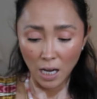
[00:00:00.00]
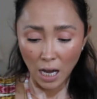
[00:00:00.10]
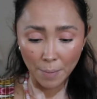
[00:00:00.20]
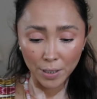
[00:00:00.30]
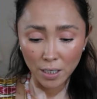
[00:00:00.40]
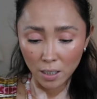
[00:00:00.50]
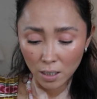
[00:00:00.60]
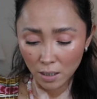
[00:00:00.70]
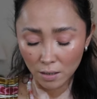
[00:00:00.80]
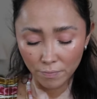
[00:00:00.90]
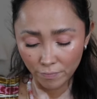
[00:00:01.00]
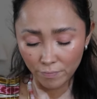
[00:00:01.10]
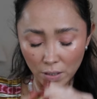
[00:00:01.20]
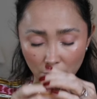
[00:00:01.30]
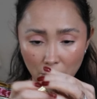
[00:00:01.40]

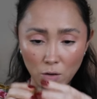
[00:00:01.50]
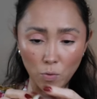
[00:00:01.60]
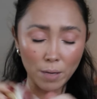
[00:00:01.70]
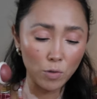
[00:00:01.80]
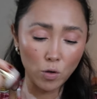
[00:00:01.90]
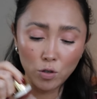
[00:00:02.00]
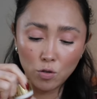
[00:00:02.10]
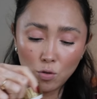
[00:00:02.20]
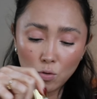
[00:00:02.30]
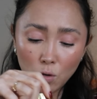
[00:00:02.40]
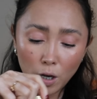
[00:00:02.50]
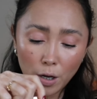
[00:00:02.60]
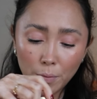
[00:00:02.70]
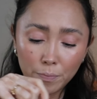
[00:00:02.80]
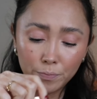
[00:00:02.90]
By the way, I'm going to,
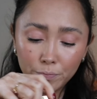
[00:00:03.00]
I